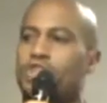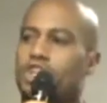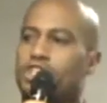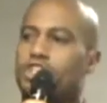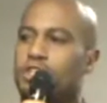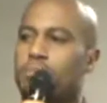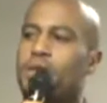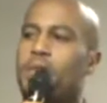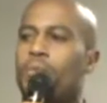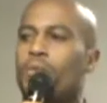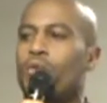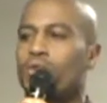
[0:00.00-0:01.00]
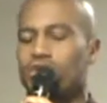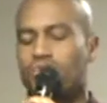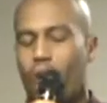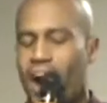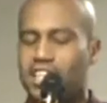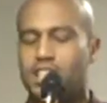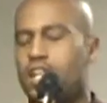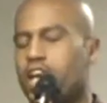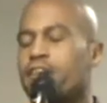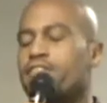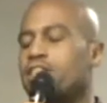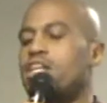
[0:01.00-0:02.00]
There, there's people that's watching
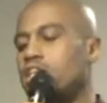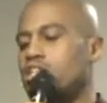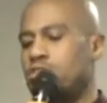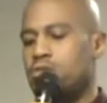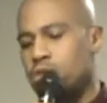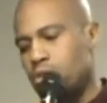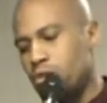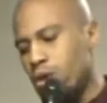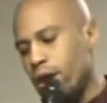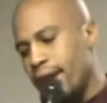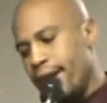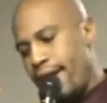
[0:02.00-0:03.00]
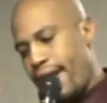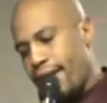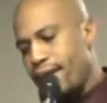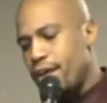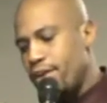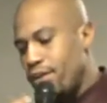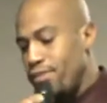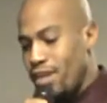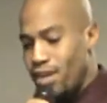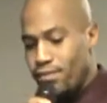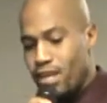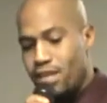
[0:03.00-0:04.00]
everything that you do, and then,
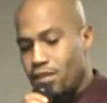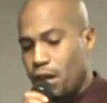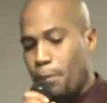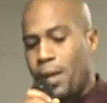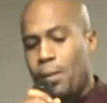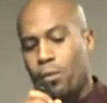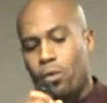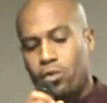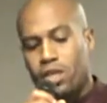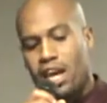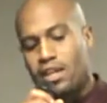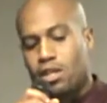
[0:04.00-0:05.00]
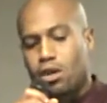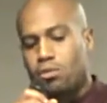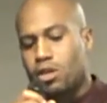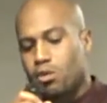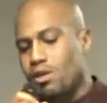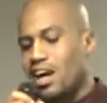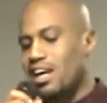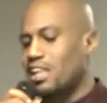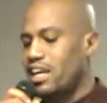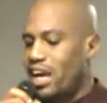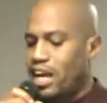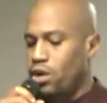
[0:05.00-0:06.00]
then, then to the people that don't know God,
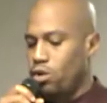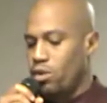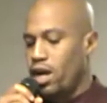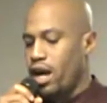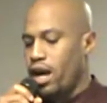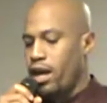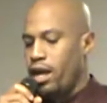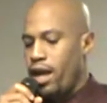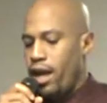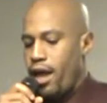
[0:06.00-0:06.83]
like I know God,